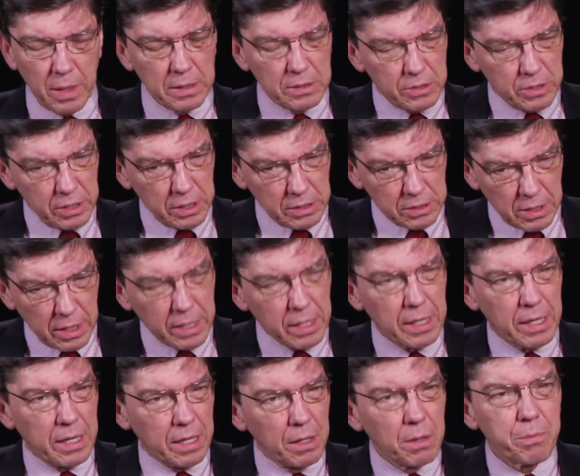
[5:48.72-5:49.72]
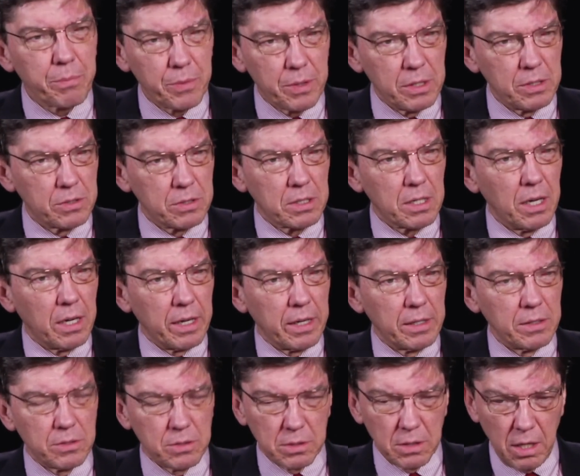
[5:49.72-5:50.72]
geez, I could help these
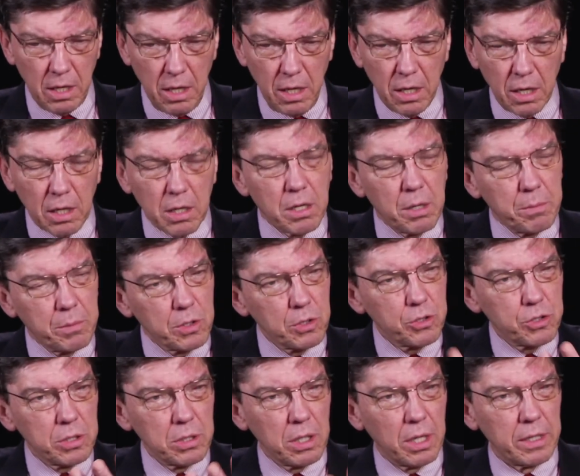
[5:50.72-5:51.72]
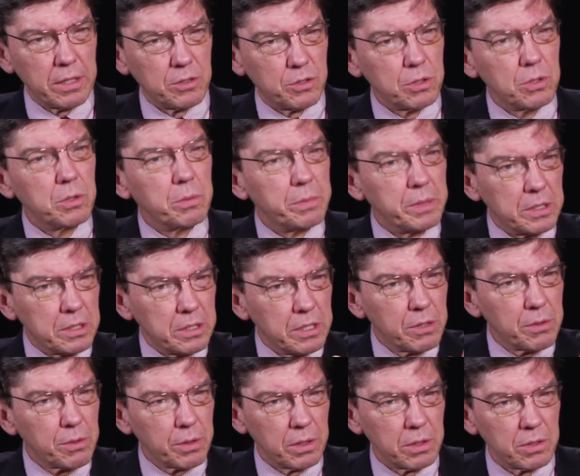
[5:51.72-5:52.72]
guys commercialize new
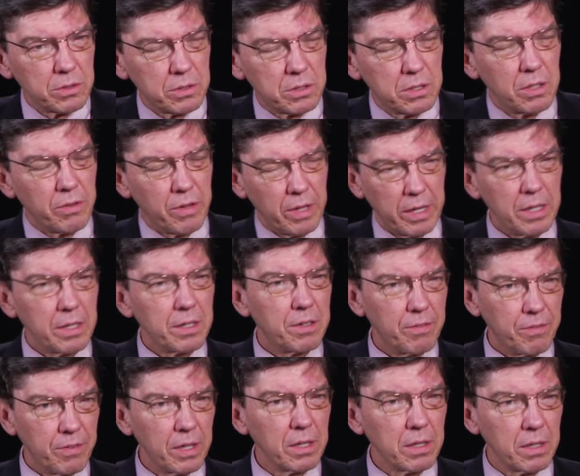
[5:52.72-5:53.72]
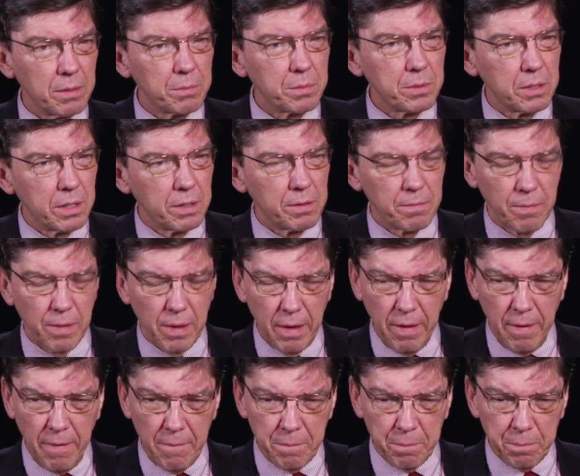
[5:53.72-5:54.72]
materials that they had developed, and
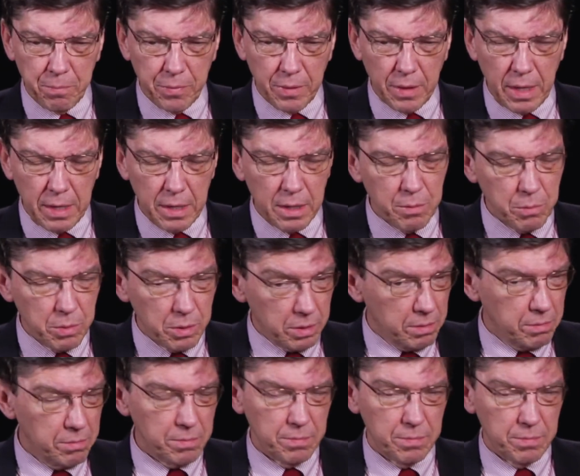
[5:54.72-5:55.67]
it would